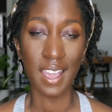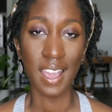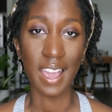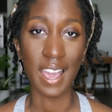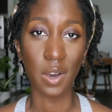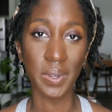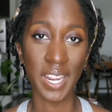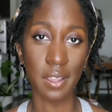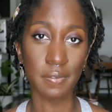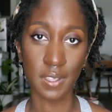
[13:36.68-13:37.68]
how would
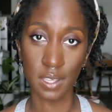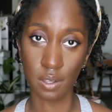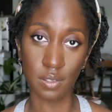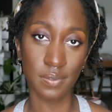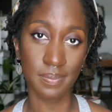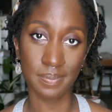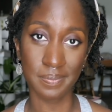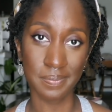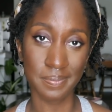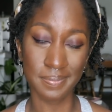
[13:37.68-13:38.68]
I feel
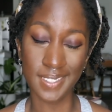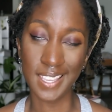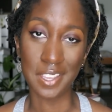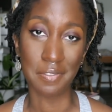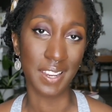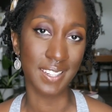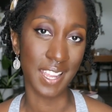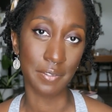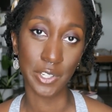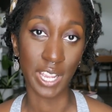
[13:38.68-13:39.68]
if I
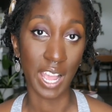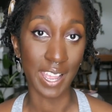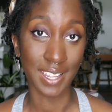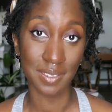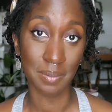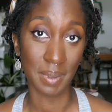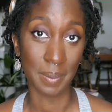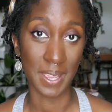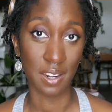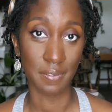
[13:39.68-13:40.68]
never got my
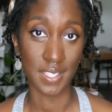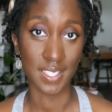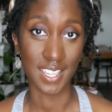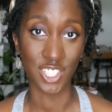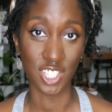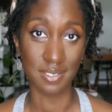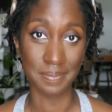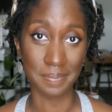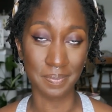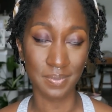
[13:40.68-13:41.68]
manifestation?
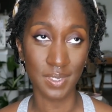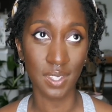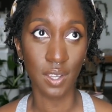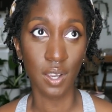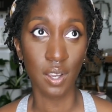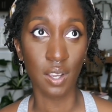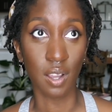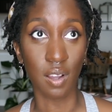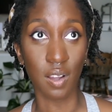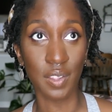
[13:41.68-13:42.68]

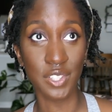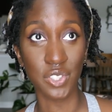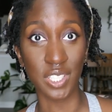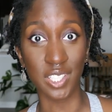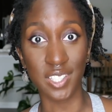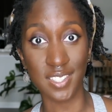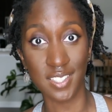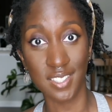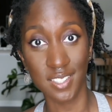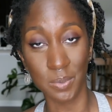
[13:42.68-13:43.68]
All the
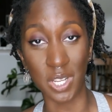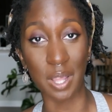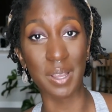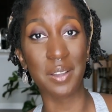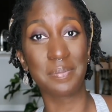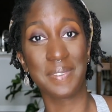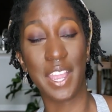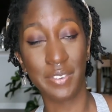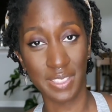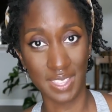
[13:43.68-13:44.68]
triggers will come up.
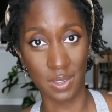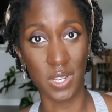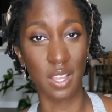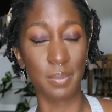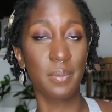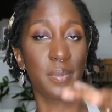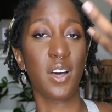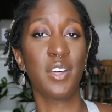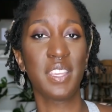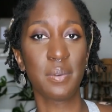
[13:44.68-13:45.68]
Everything will come up.
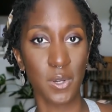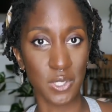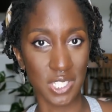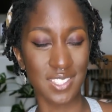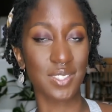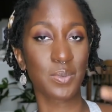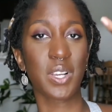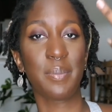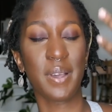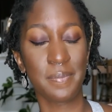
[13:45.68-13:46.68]
All the emotions will
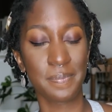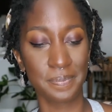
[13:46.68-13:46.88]
come up.